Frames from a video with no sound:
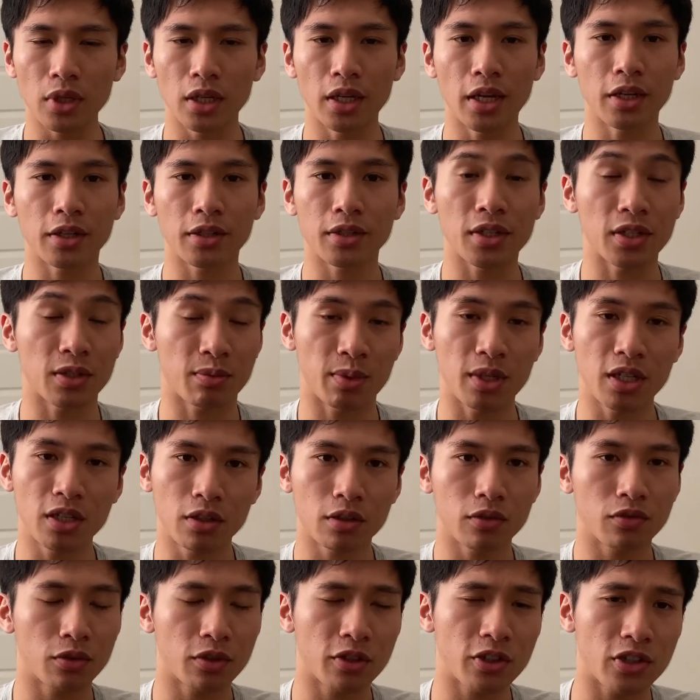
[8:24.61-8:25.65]
And speaking
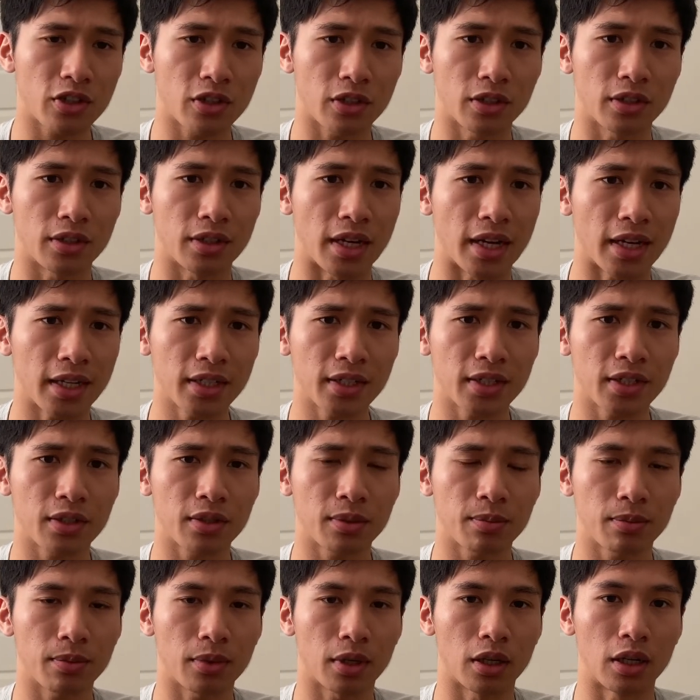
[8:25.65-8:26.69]
of which, the next
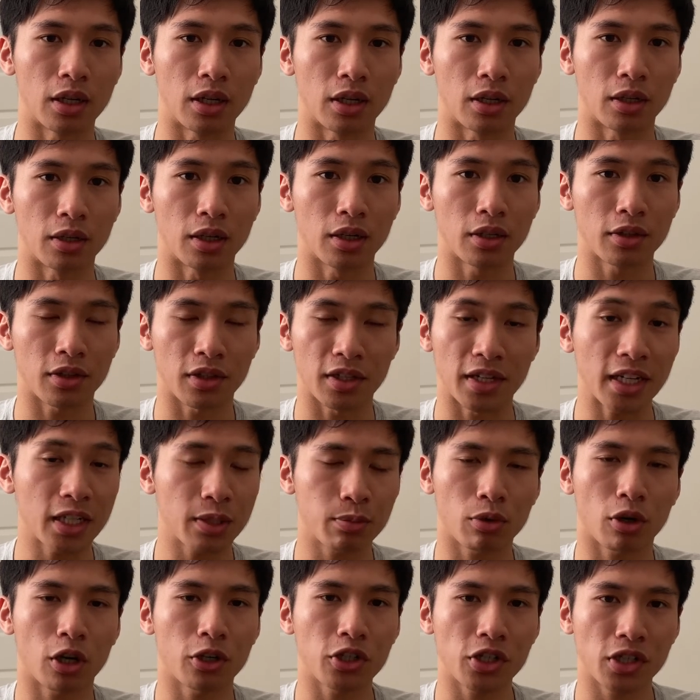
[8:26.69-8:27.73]
uh, the next
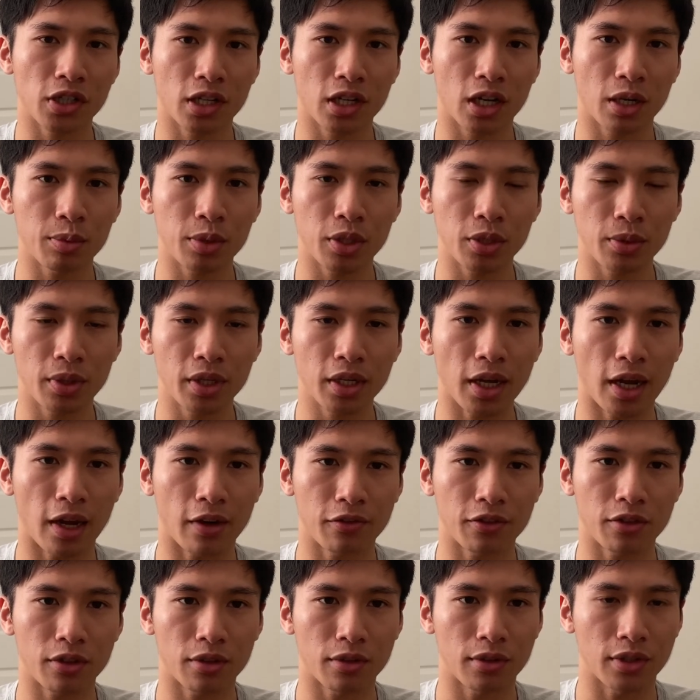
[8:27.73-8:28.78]
project that I'm doing
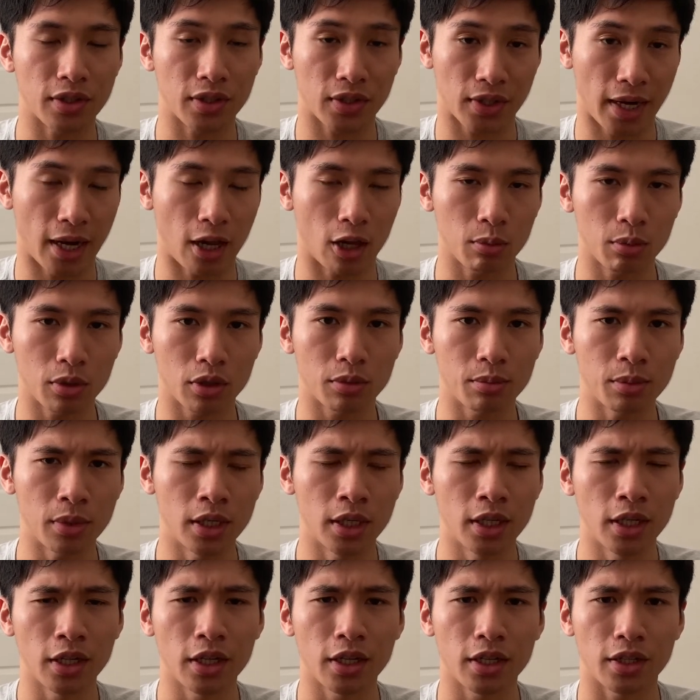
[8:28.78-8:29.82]
after this album
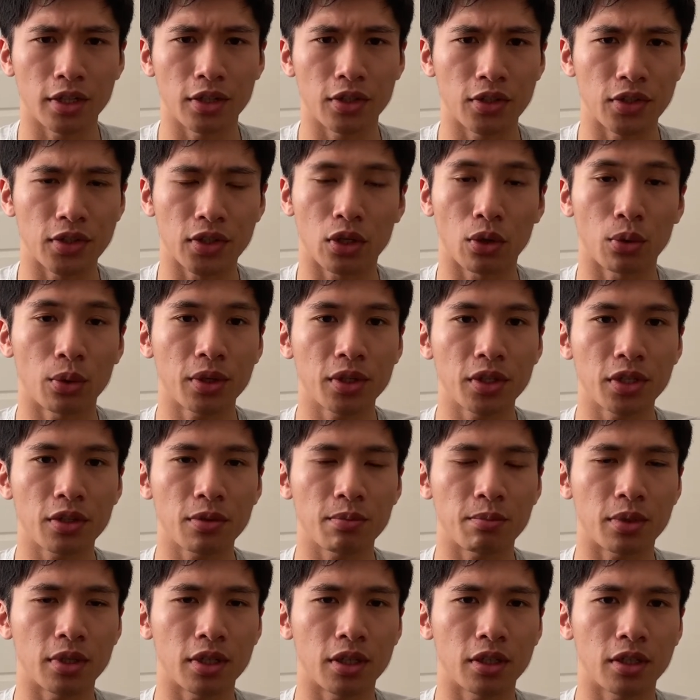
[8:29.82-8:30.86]
is going to
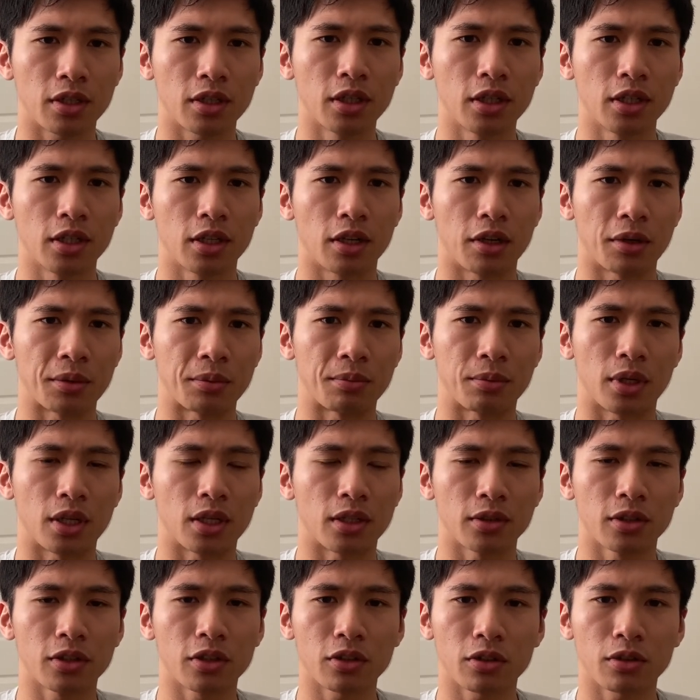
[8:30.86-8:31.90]
be um, a
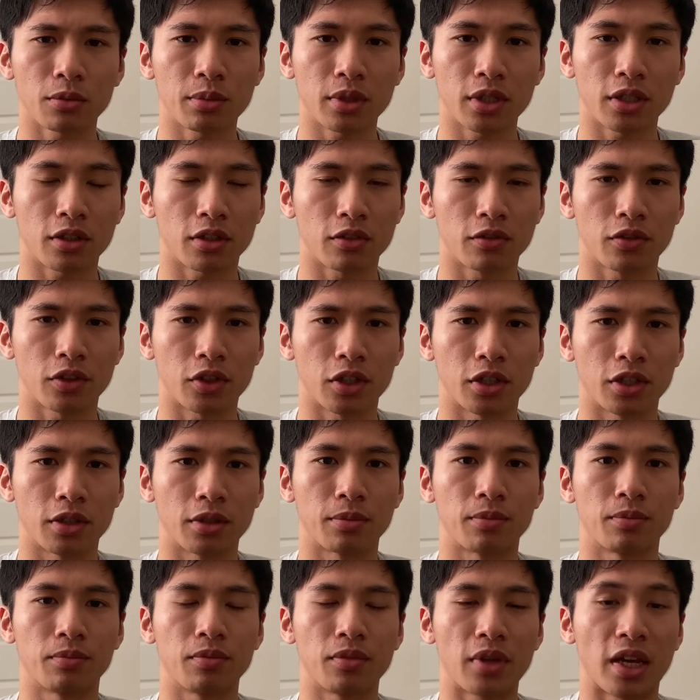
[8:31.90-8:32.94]
little bit of
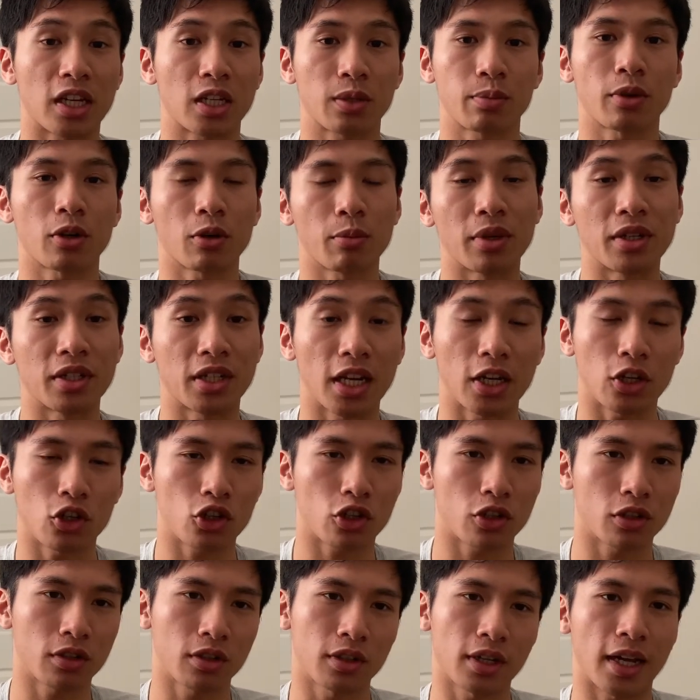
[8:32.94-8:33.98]
a
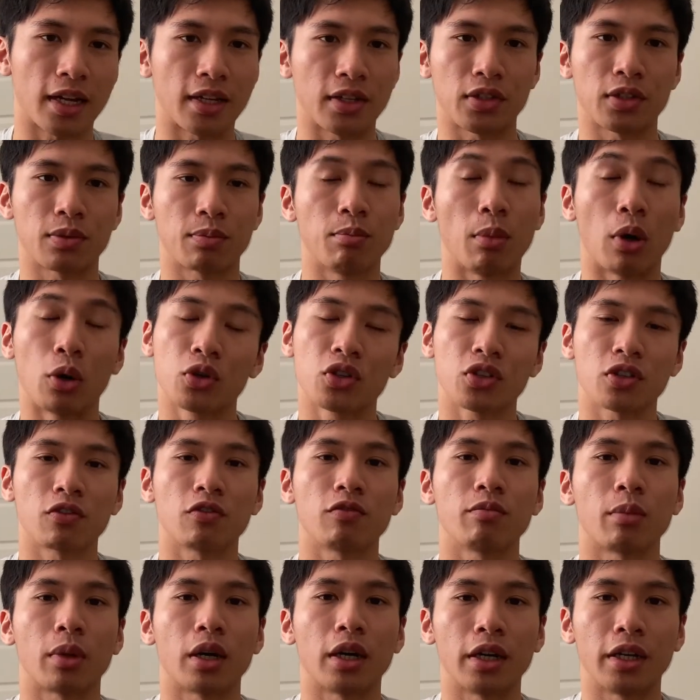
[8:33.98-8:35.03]
experimentation, as most
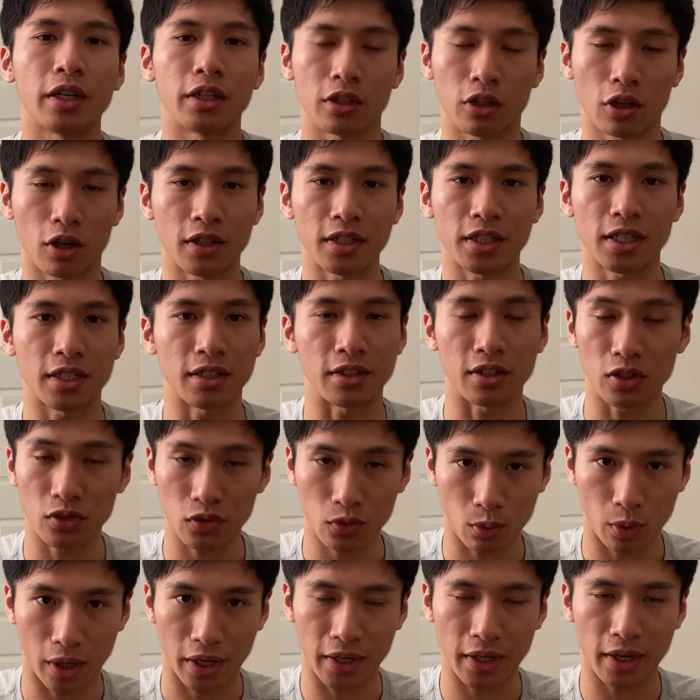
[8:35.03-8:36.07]
of my content is
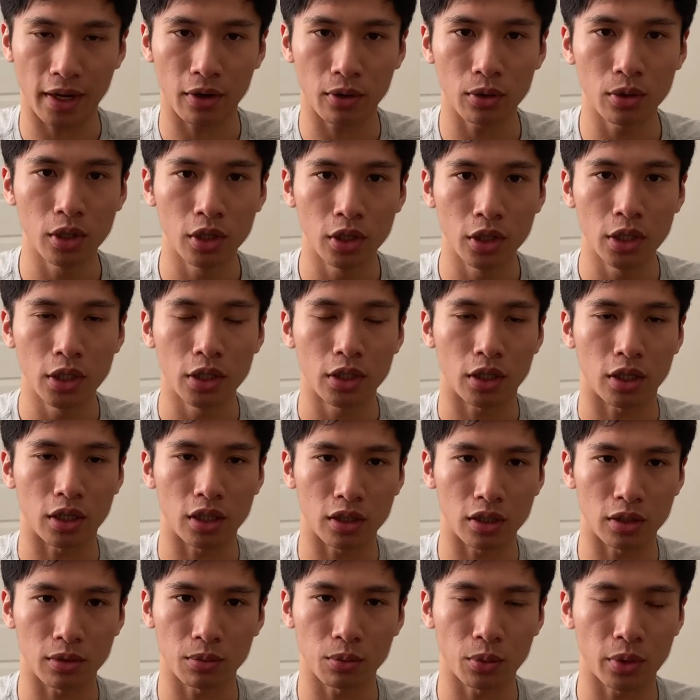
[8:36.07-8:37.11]
right now,
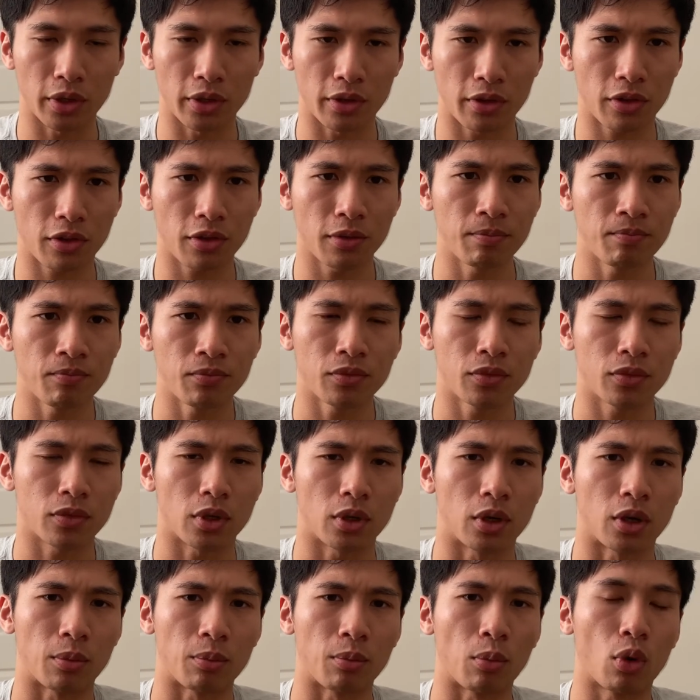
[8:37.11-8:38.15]
uh, with
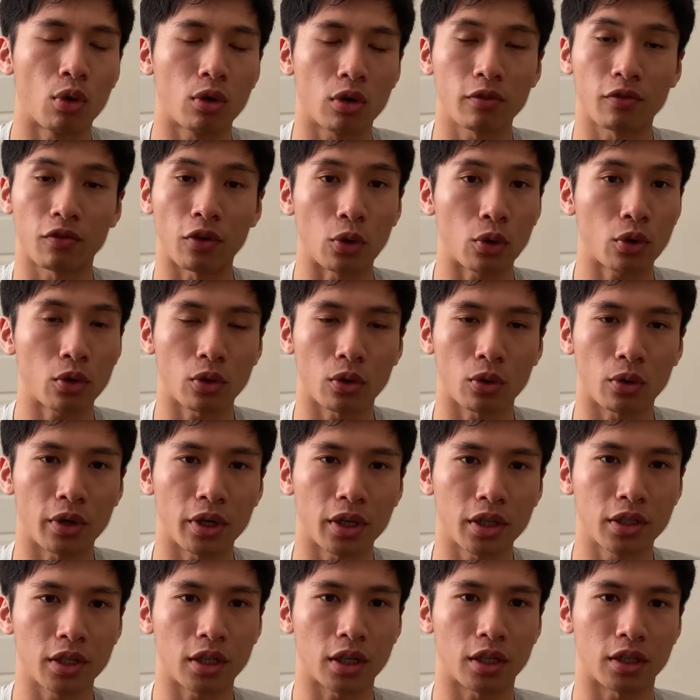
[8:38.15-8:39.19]
uh, more
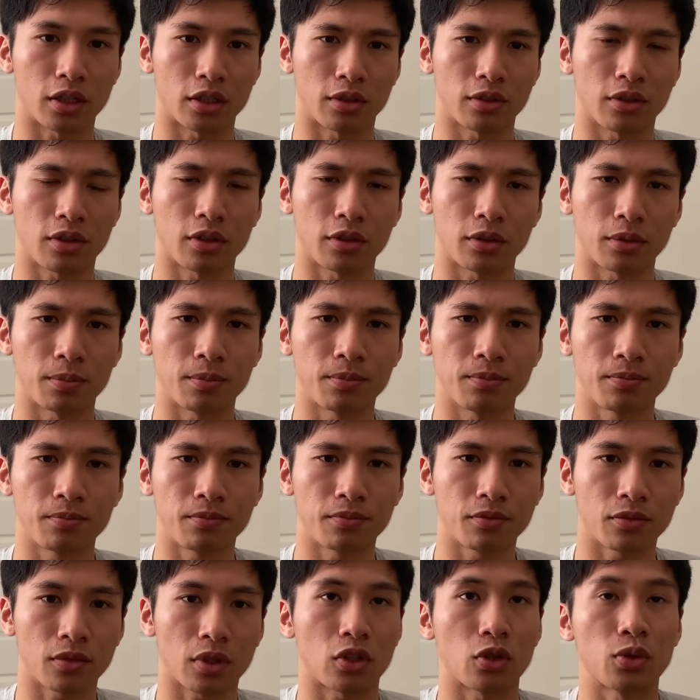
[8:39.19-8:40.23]
Vocaloid, uh, the
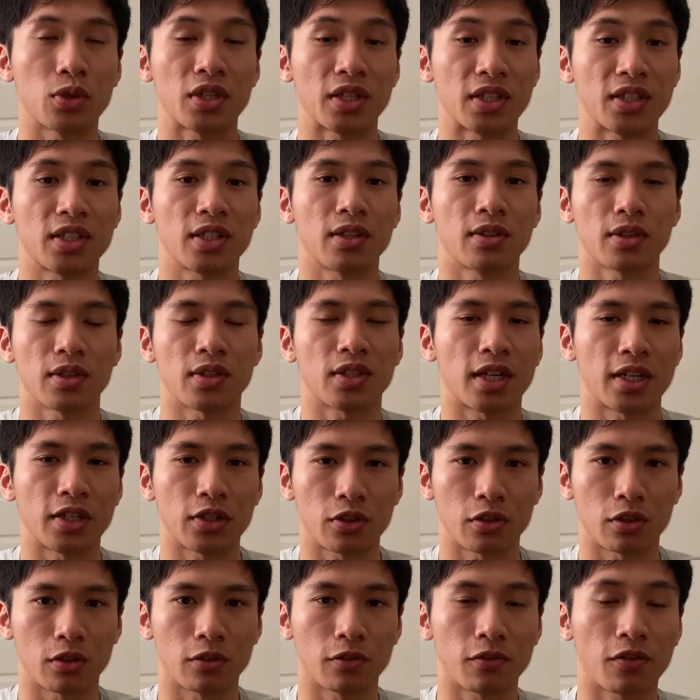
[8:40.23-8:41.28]
using
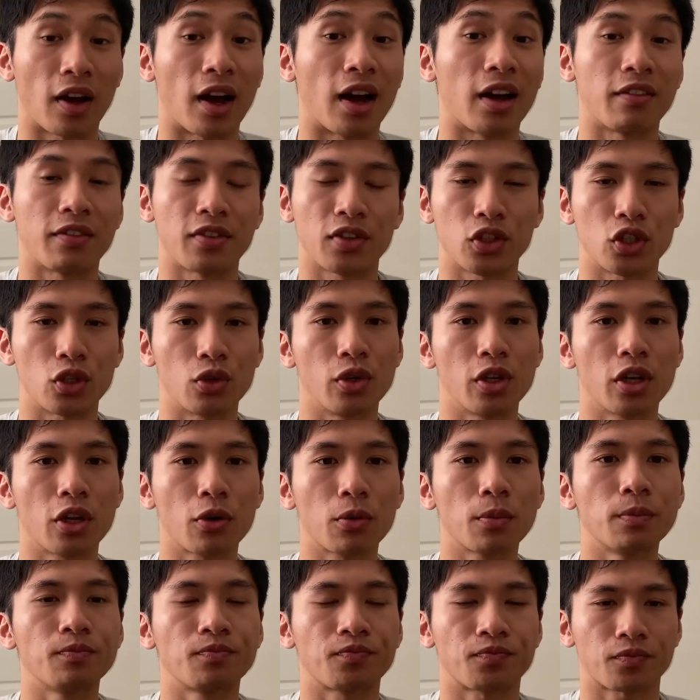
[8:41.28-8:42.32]
Synthesizer V
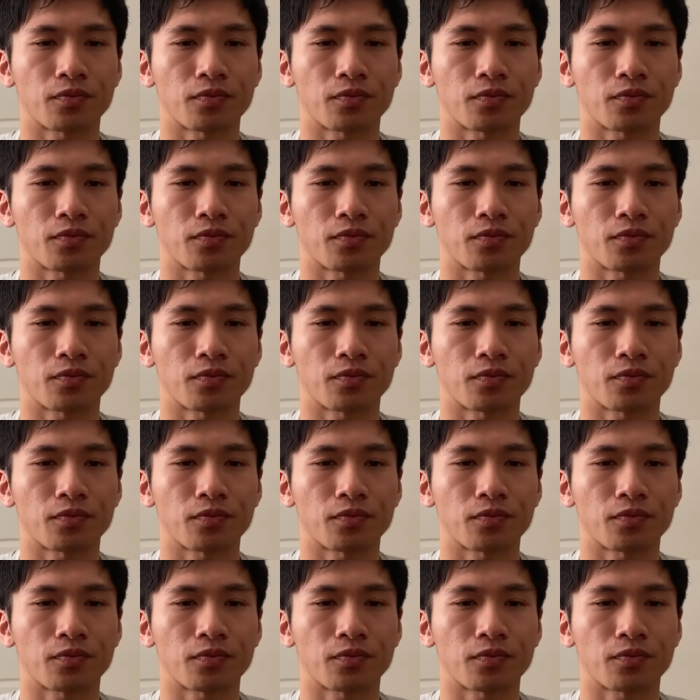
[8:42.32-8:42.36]
Studio,